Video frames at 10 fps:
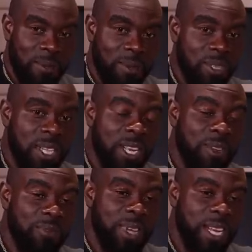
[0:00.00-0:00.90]
You know, so
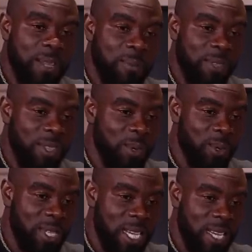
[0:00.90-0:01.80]
enough of them
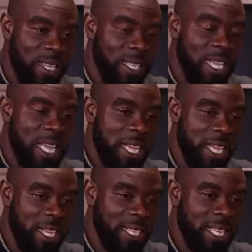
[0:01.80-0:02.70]
youth uh, can,
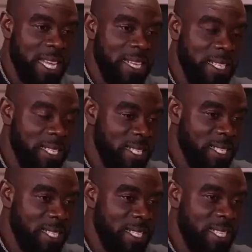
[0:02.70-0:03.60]
can,
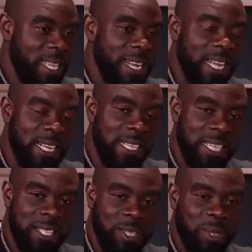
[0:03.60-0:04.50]
can
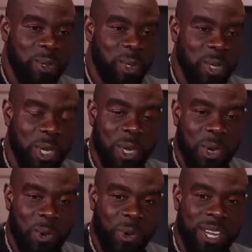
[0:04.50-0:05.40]
attest to
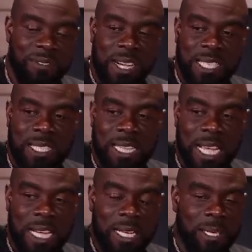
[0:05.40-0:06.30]
whenever a
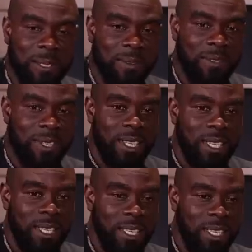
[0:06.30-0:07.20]
song
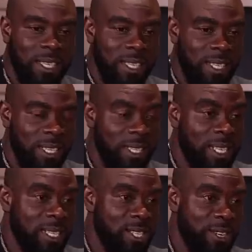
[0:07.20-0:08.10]

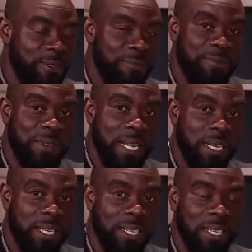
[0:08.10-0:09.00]
hit a certain
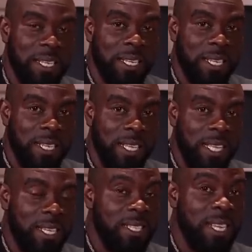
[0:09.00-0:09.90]
fan
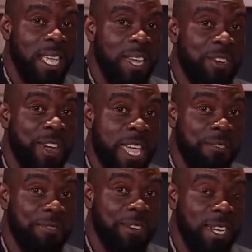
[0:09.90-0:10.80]
and you see them cry
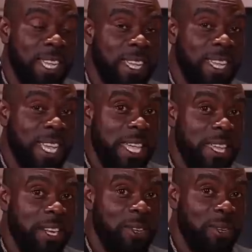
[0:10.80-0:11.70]
in front of
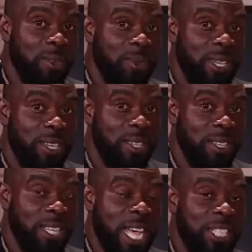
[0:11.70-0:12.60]
you, you don't know, you,
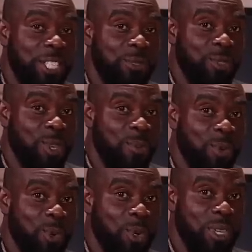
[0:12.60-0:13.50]
you achieve they
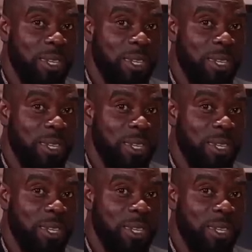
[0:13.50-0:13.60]
reach, something good.